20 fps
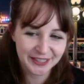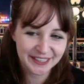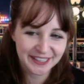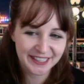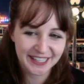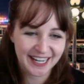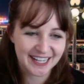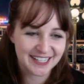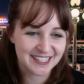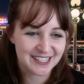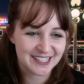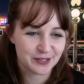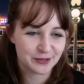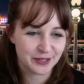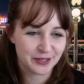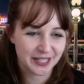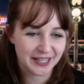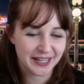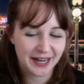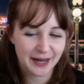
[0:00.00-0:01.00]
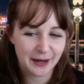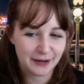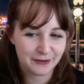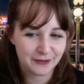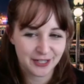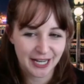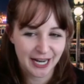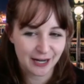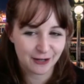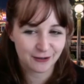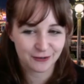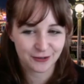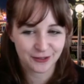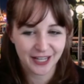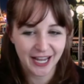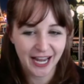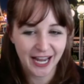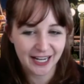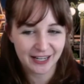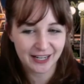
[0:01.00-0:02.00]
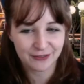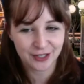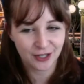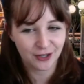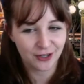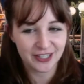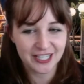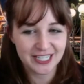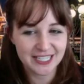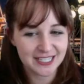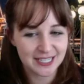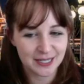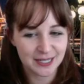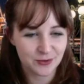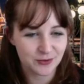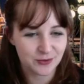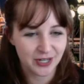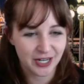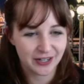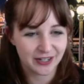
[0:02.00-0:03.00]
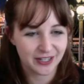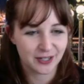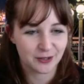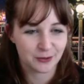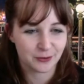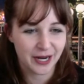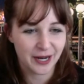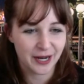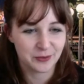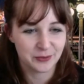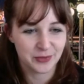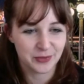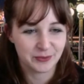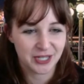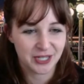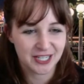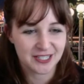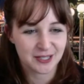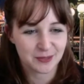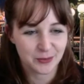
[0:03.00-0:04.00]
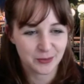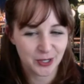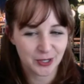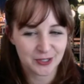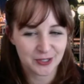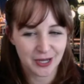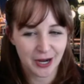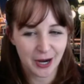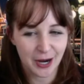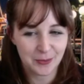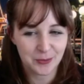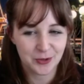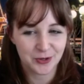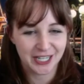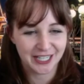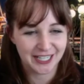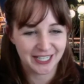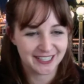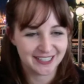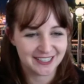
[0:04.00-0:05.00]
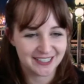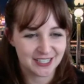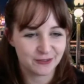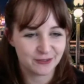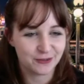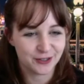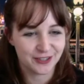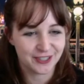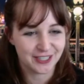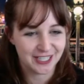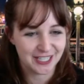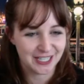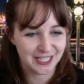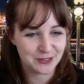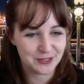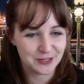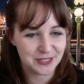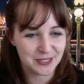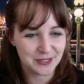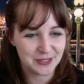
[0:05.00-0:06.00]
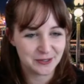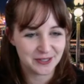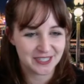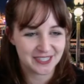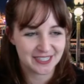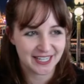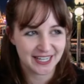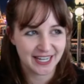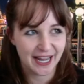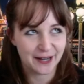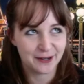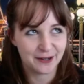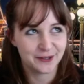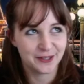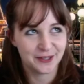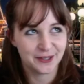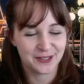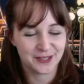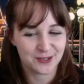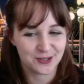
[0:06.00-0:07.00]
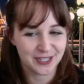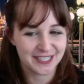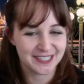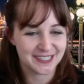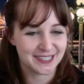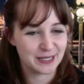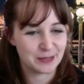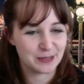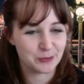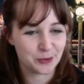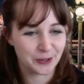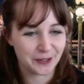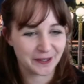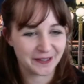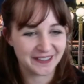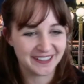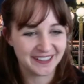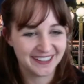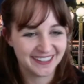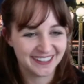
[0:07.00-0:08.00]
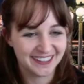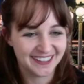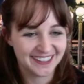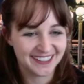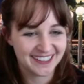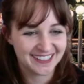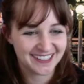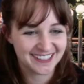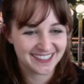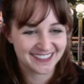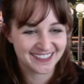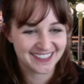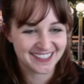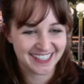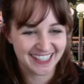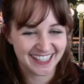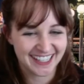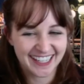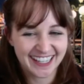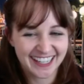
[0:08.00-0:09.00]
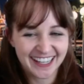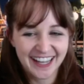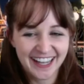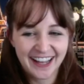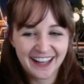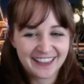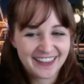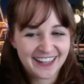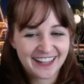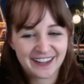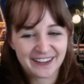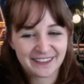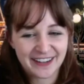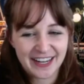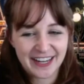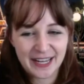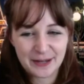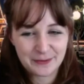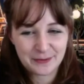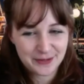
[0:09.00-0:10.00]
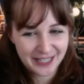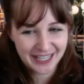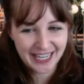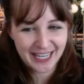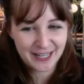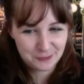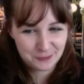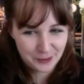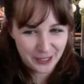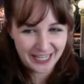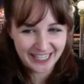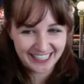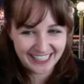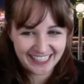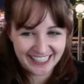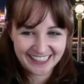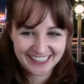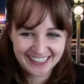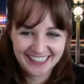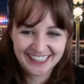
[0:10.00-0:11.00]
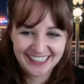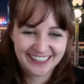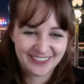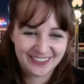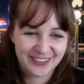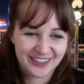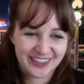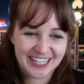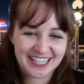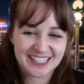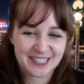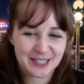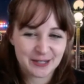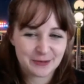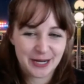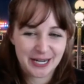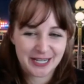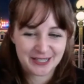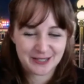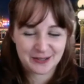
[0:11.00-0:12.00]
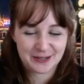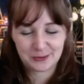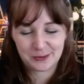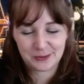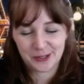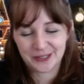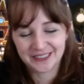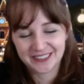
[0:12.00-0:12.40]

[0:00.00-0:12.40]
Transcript: And so like I have a knack for that. I have like all these tips for how to get around, but because the park's operating different than it used to, it's like I don't know the tricks anymore. So it's like then here I am again waiting for things to go back to normal.